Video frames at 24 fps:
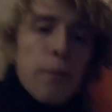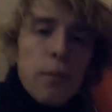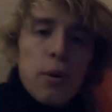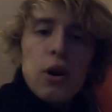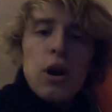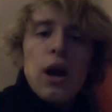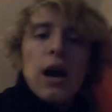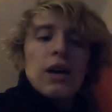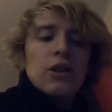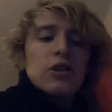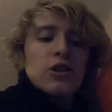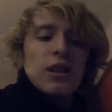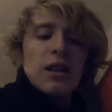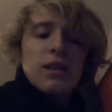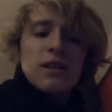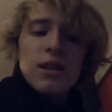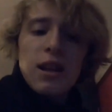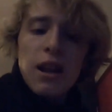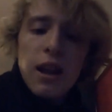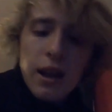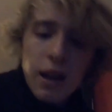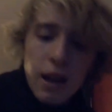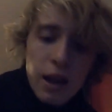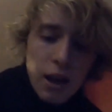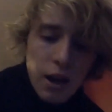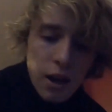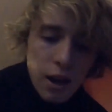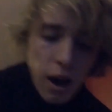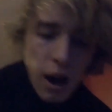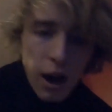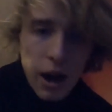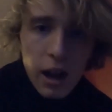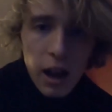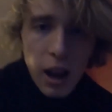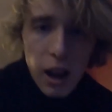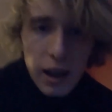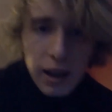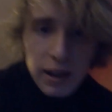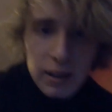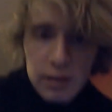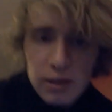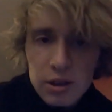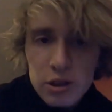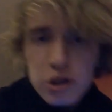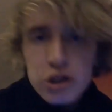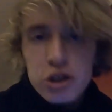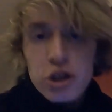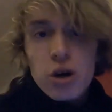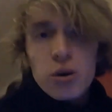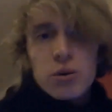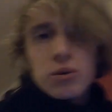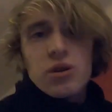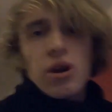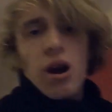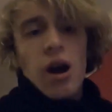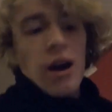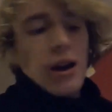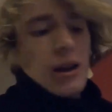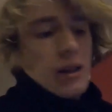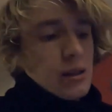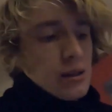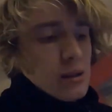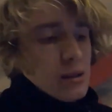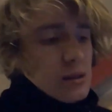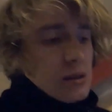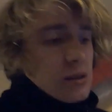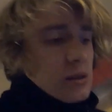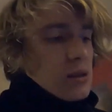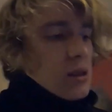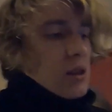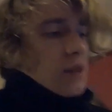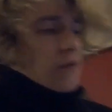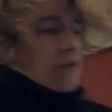But no, actually, that's a lie. I like the show Titans.